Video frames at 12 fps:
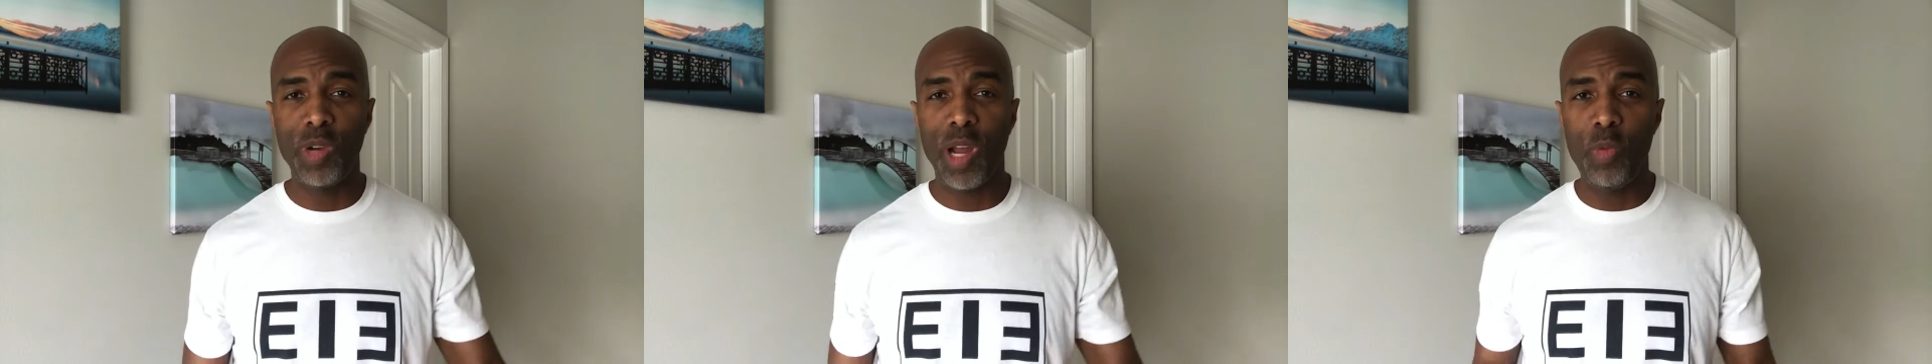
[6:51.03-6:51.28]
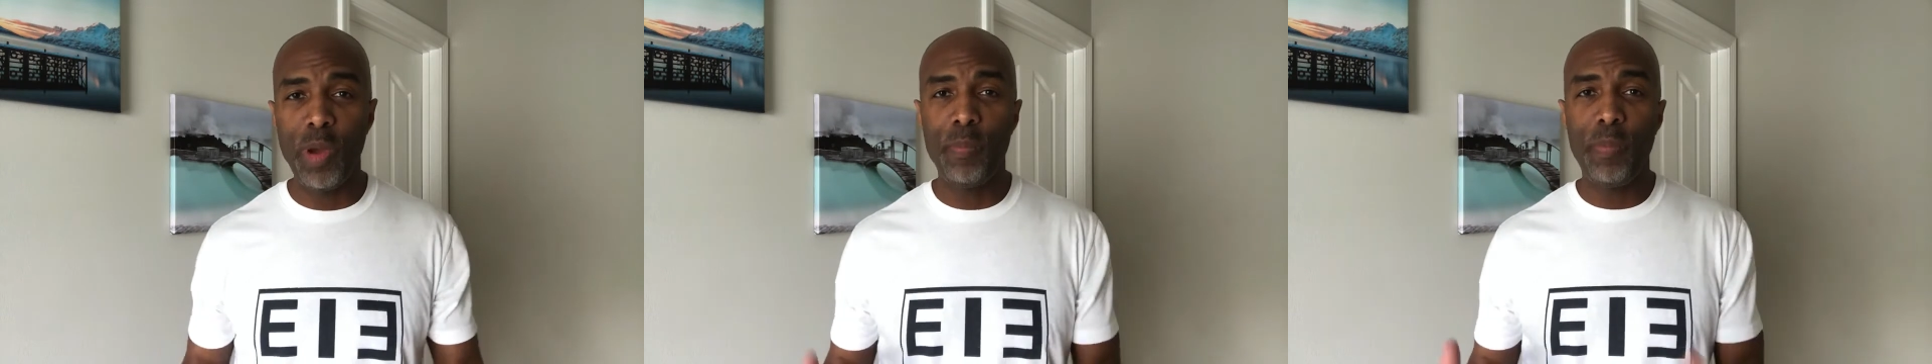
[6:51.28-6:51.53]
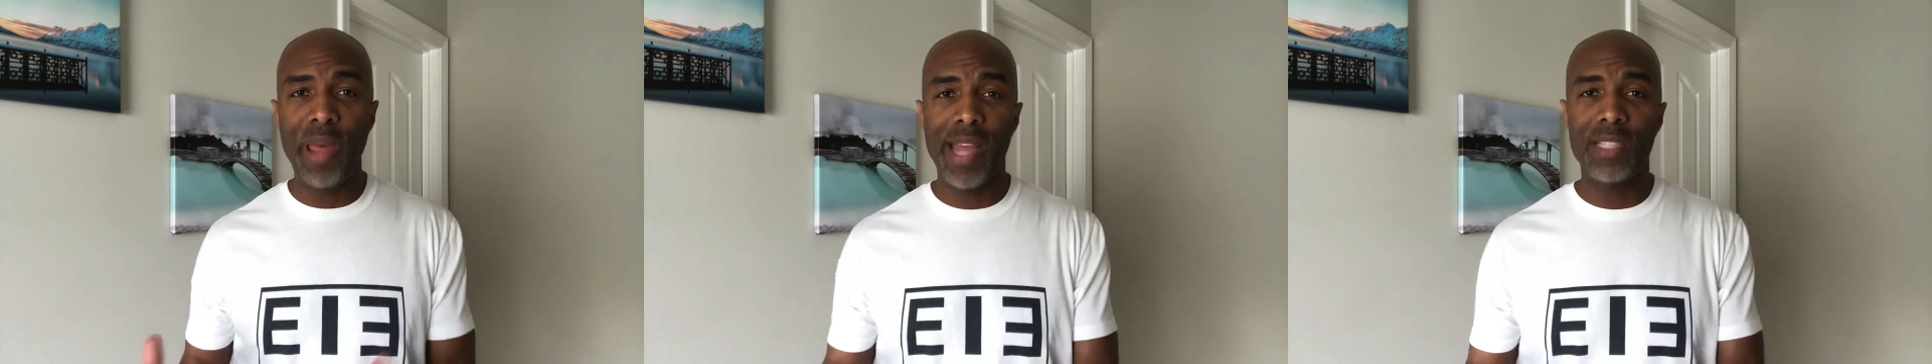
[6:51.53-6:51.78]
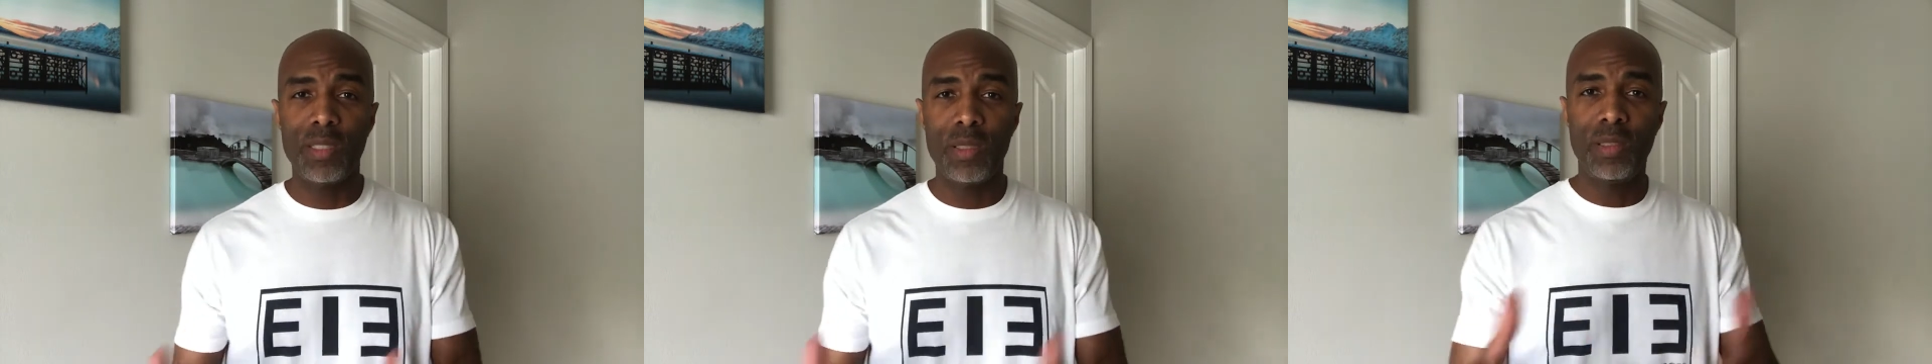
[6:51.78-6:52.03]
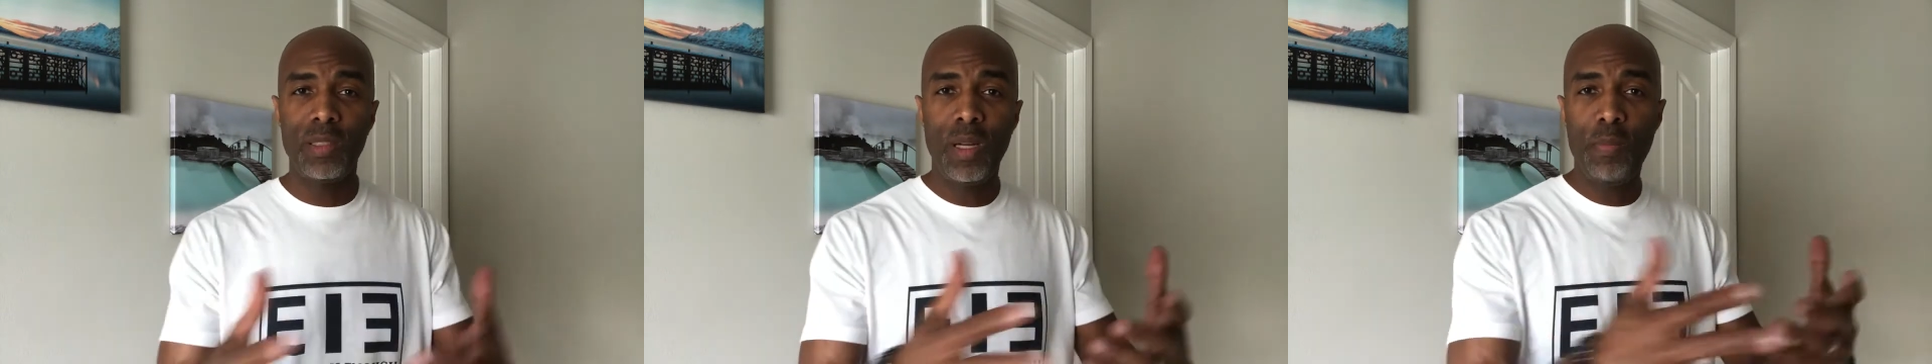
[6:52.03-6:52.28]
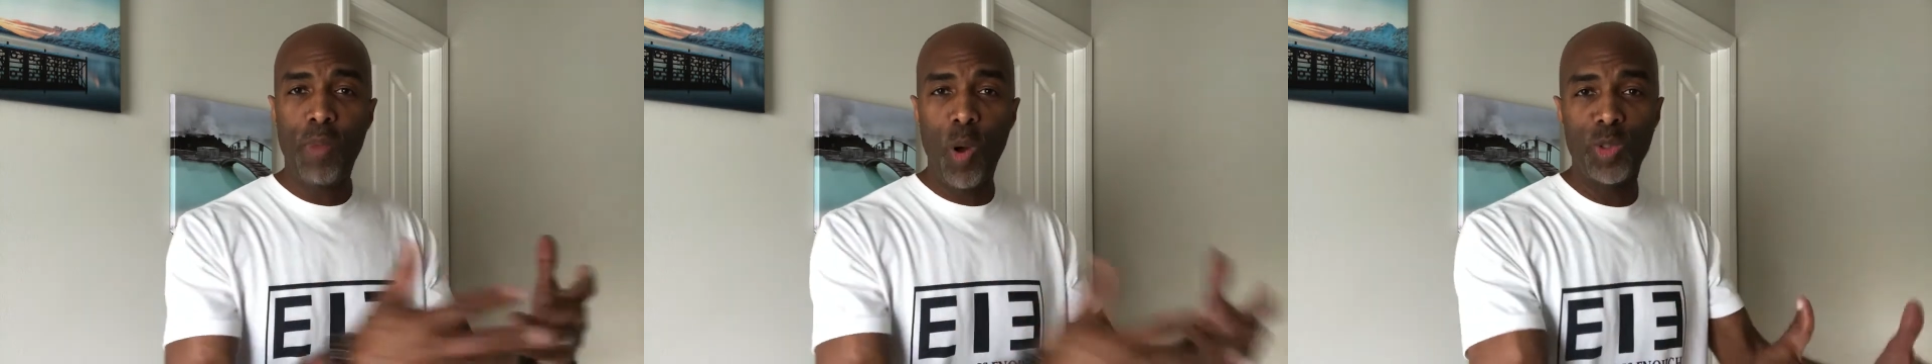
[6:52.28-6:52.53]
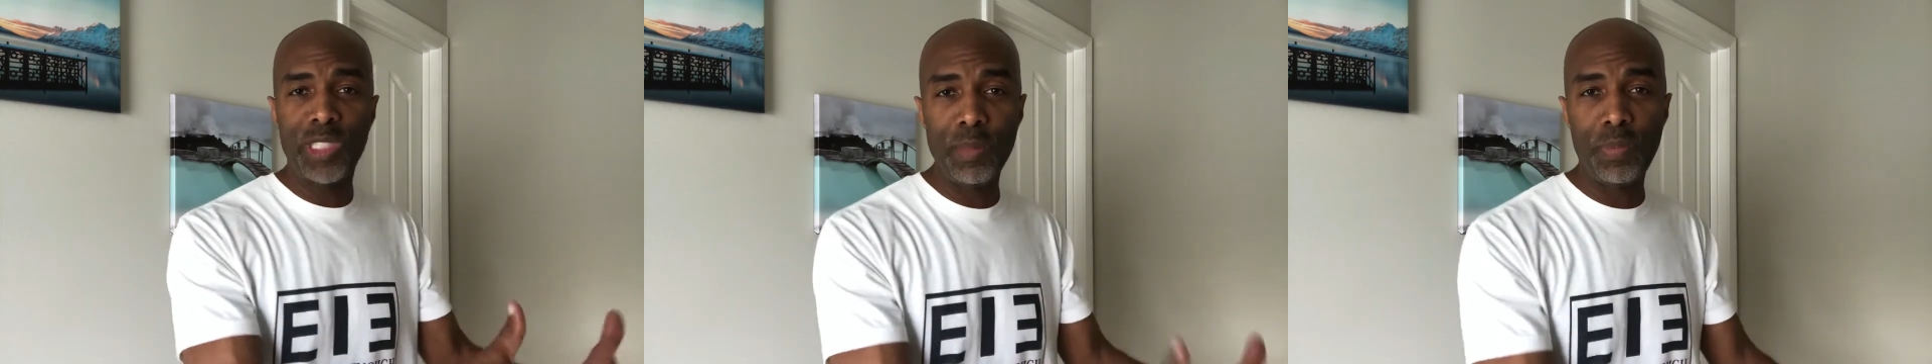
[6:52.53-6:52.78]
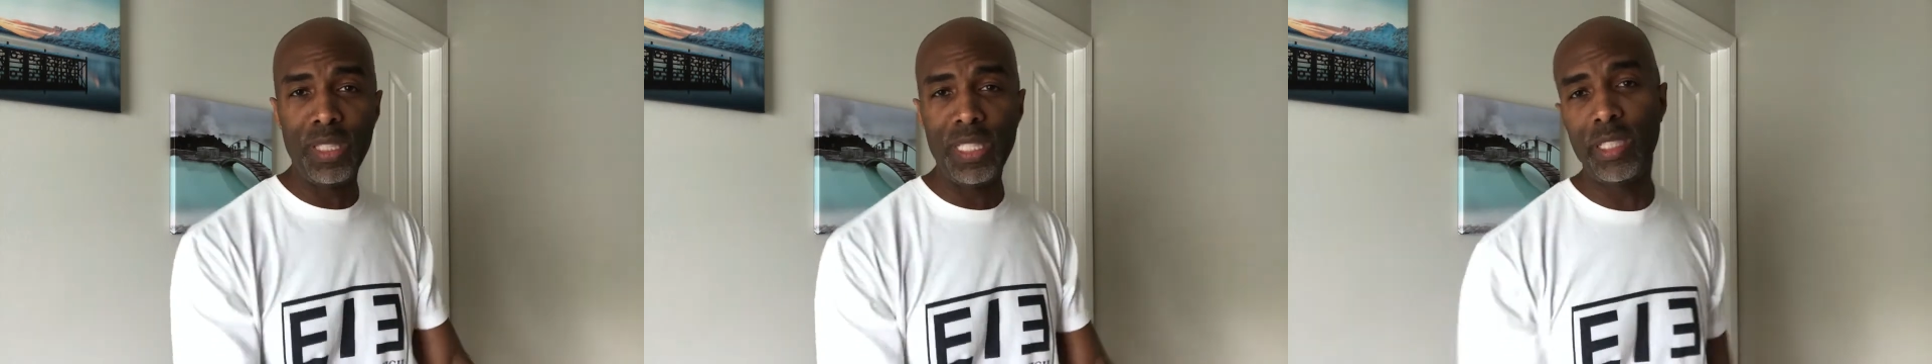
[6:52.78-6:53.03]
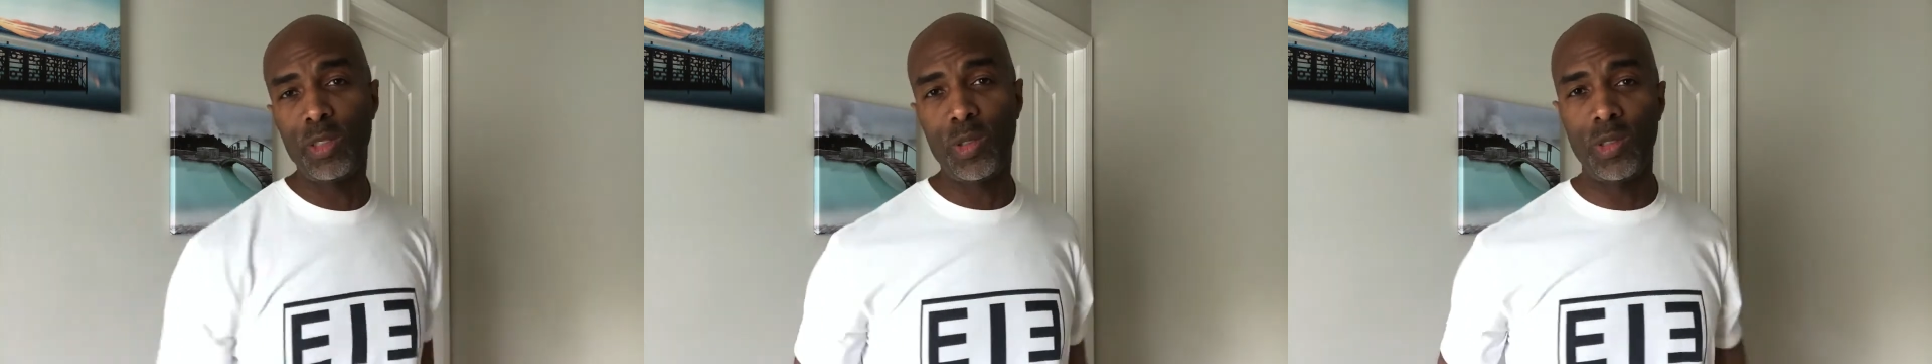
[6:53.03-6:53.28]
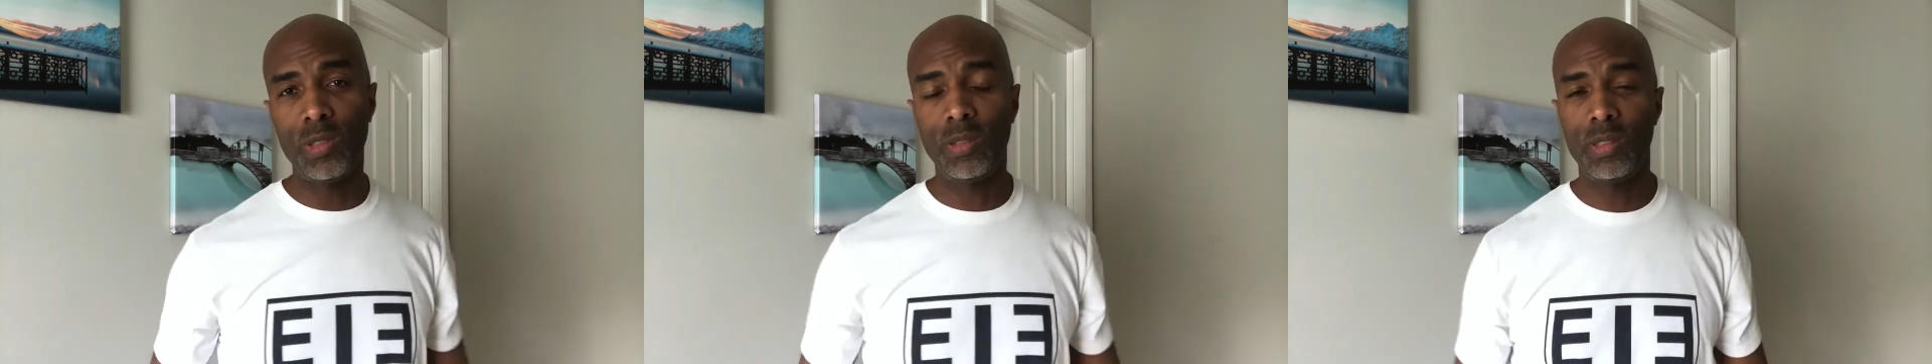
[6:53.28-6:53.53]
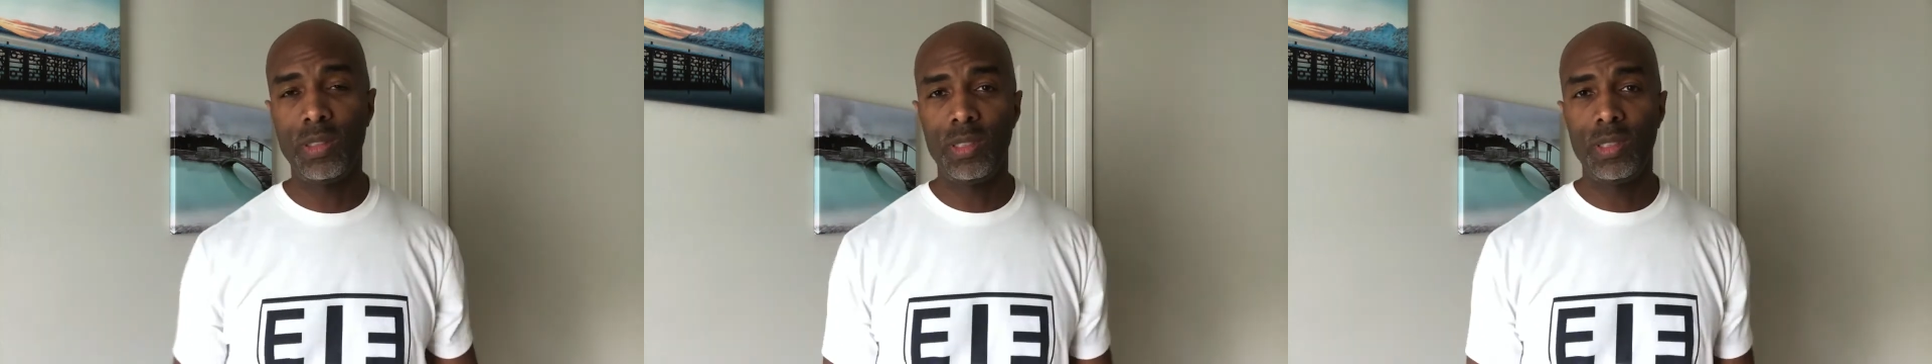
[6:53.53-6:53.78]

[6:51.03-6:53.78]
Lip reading: when I went back to posting political,